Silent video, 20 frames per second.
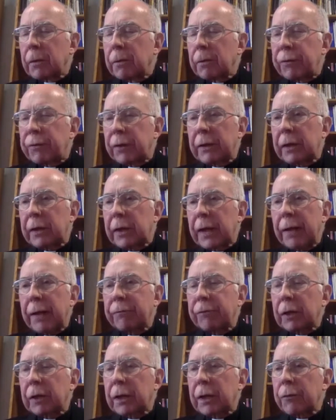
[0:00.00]
fun to
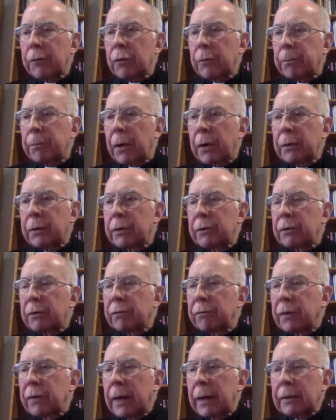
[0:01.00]
have together, the parties
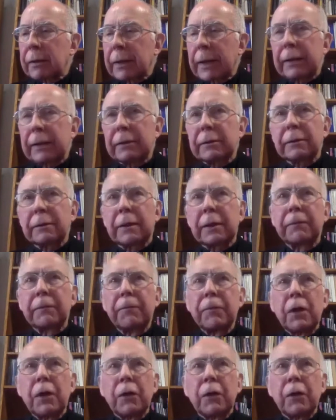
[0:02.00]
and athletics and things,